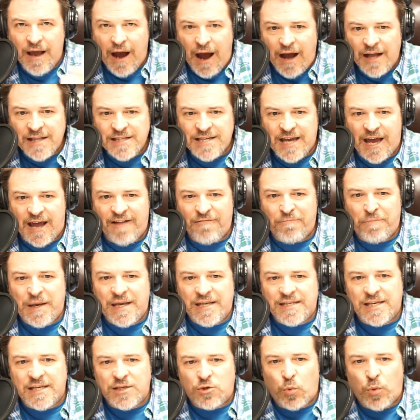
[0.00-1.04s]
God's kind of
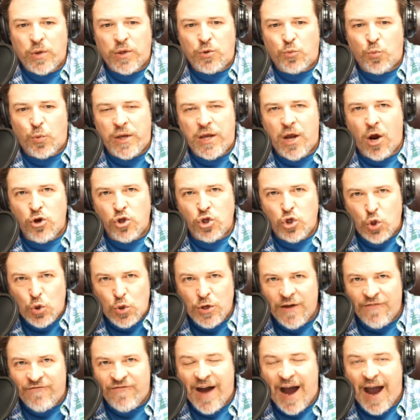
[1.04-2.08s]
peace is when we are
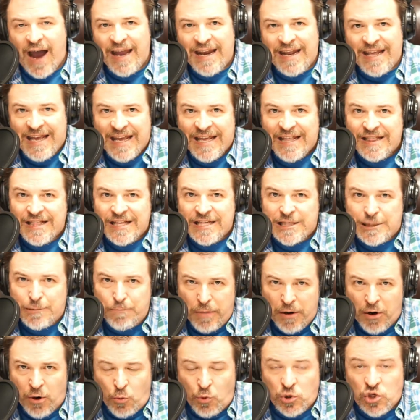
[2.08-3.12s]
unified in the
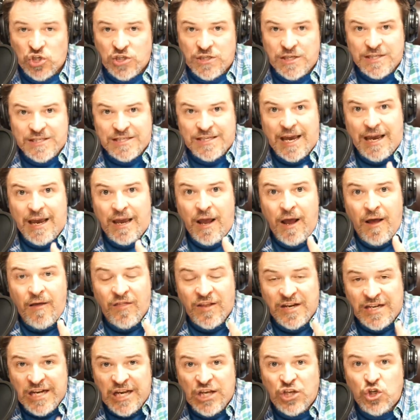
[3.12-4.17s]
Spirit, which is to say
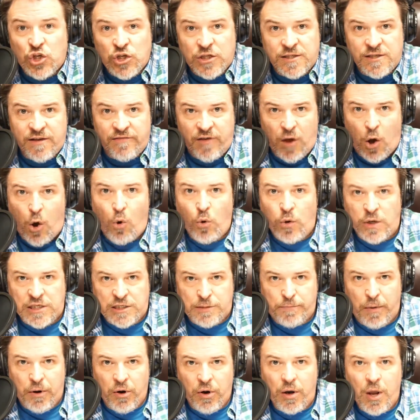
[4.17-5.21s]
the teachings of the Holy
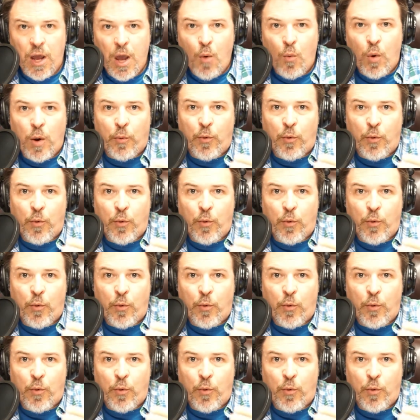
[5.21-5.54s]
Spirit,